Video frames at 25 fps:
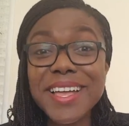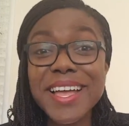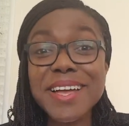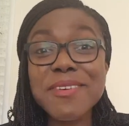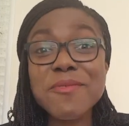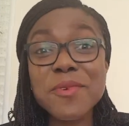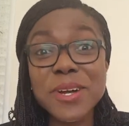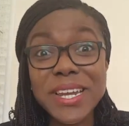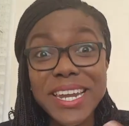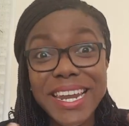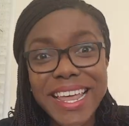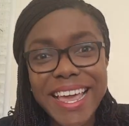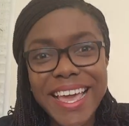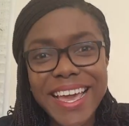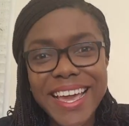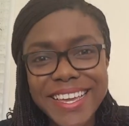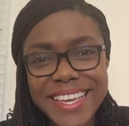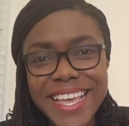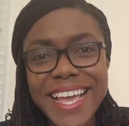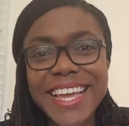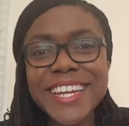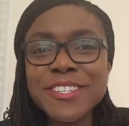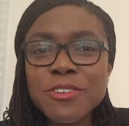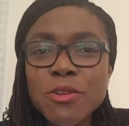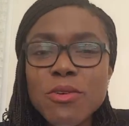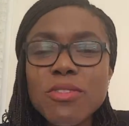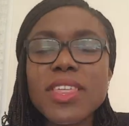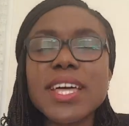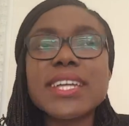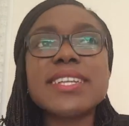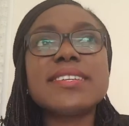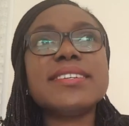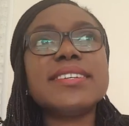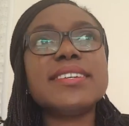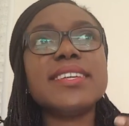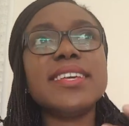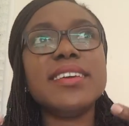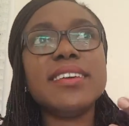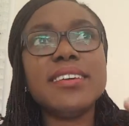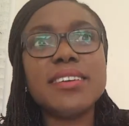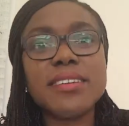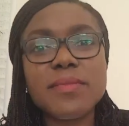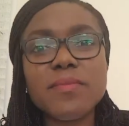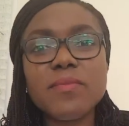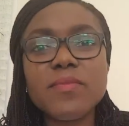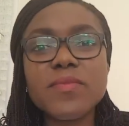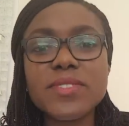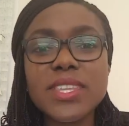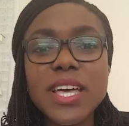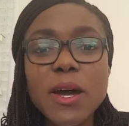Well, I, I know that day
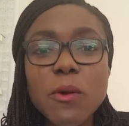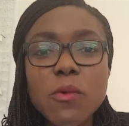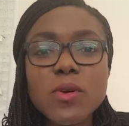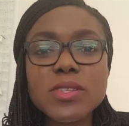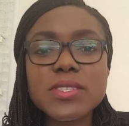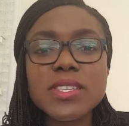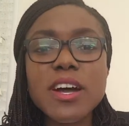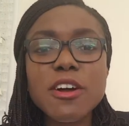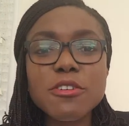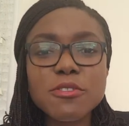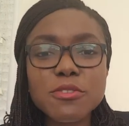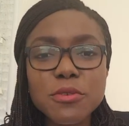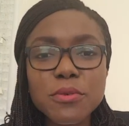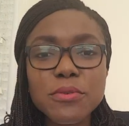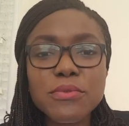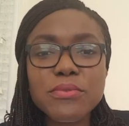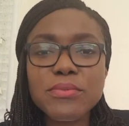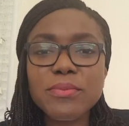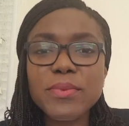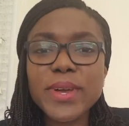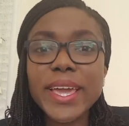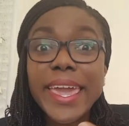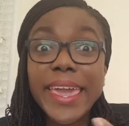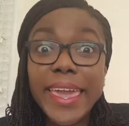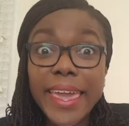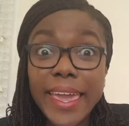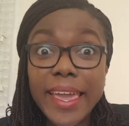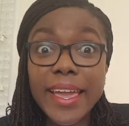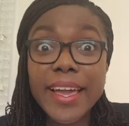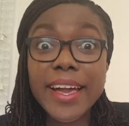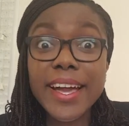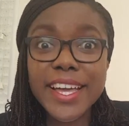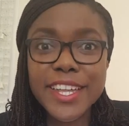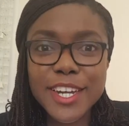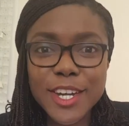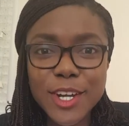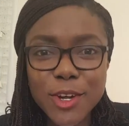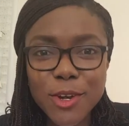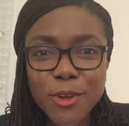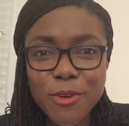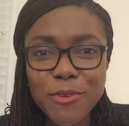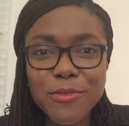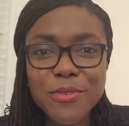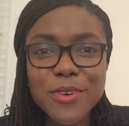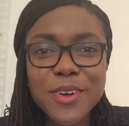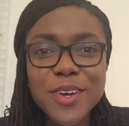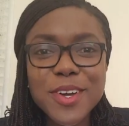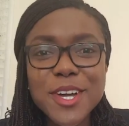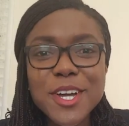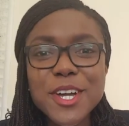that was out of care and
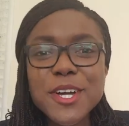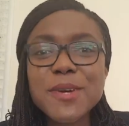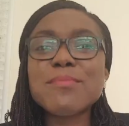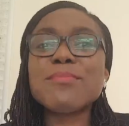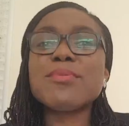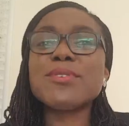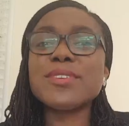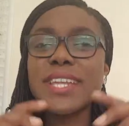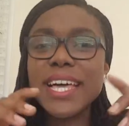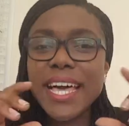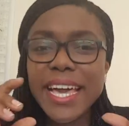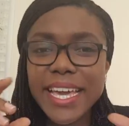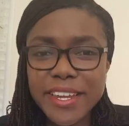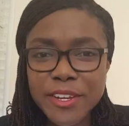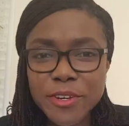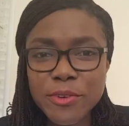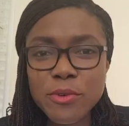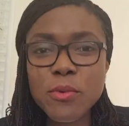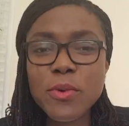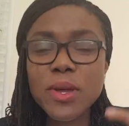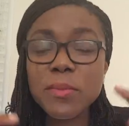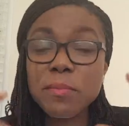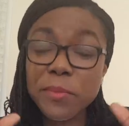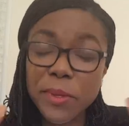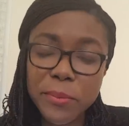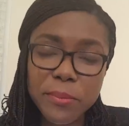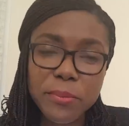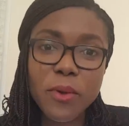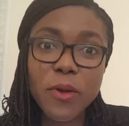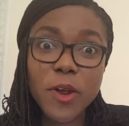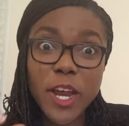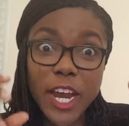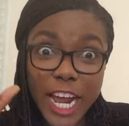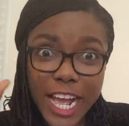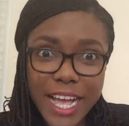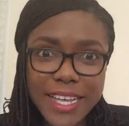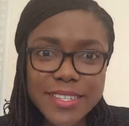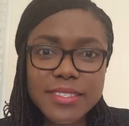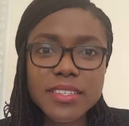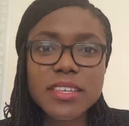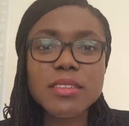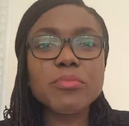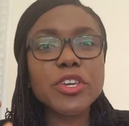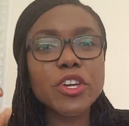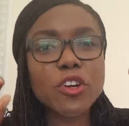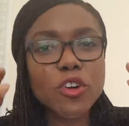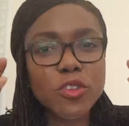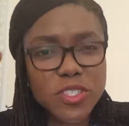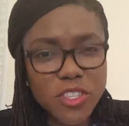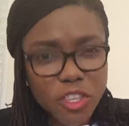love, but I know when people were asking
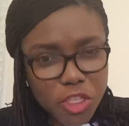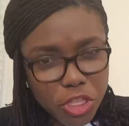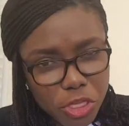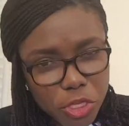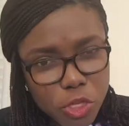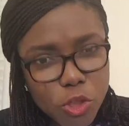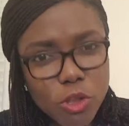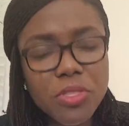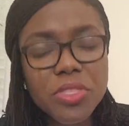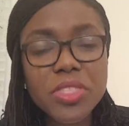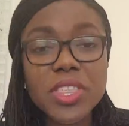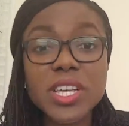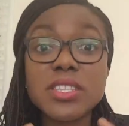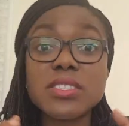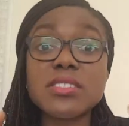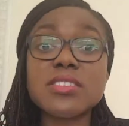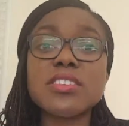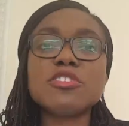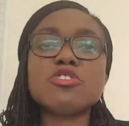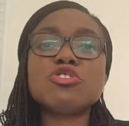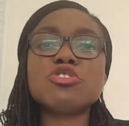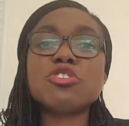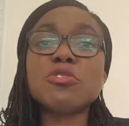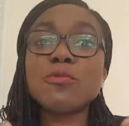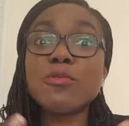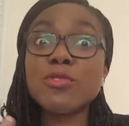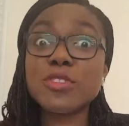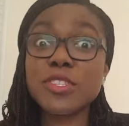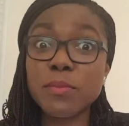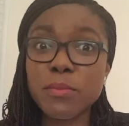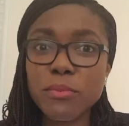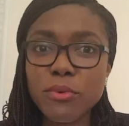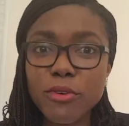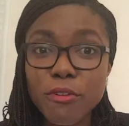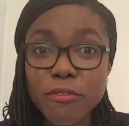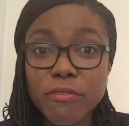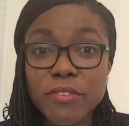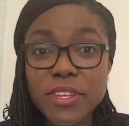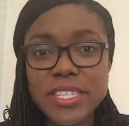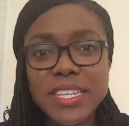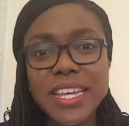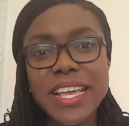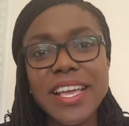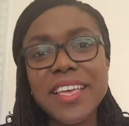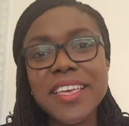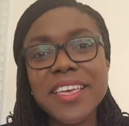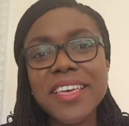because they thought the intention was profit.